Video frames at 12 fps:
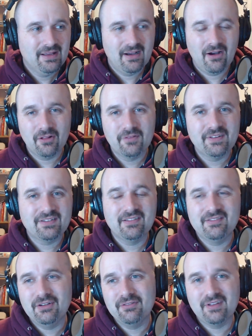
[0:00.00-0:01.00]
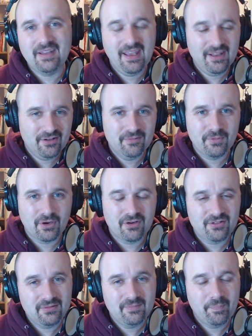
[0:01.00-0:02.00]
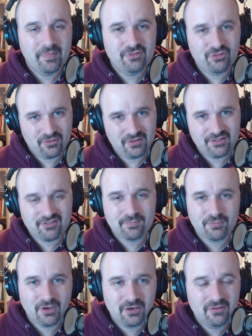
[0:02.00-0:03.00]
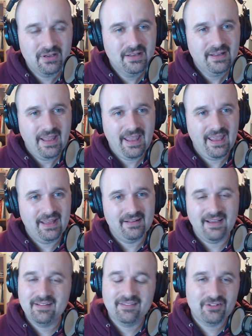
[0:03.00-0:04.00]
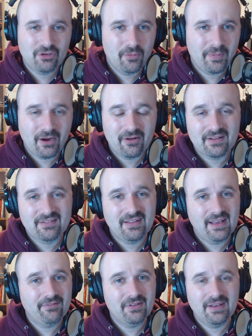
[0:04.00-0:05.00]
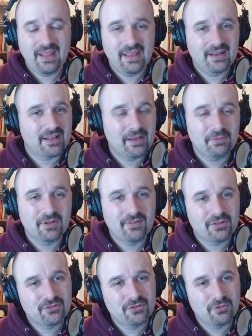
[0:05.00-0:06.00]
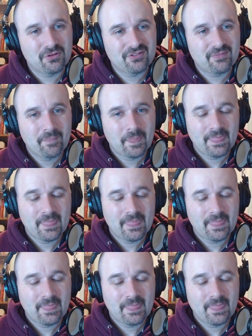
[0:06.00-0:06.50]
All of this is using Hindenburg Journalist Pro and iZotope RX7 and a couple of other tools.